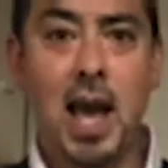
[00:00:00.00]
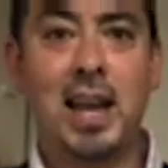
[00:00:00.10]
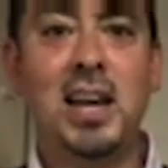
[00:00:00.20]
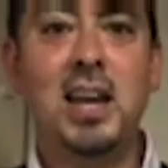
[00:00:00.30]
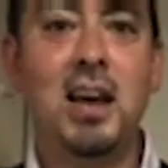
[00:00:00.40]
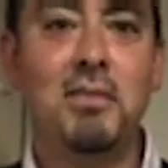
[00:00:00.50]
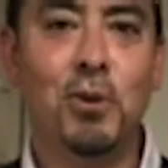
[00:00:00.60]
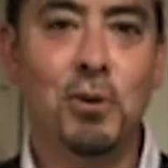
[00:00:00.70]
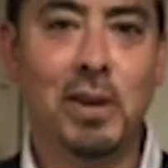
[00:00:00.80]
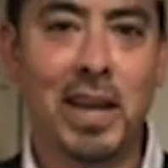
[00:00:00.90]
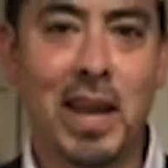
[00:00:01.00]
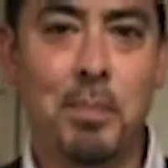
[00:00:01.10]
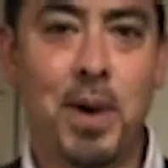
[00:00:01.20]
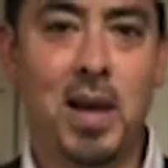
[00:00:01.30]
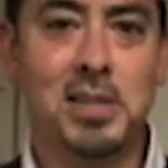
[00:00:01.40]
and I love ordering it
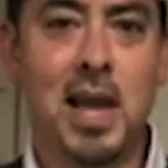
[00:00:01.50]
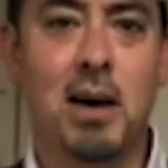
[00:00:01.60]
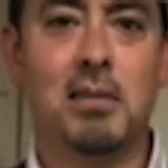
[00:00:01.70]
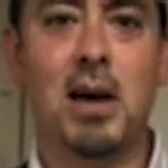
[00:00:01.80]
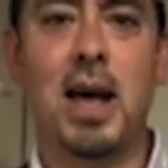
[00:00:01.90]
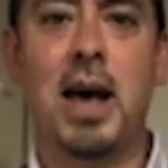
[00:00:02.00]
at bars now.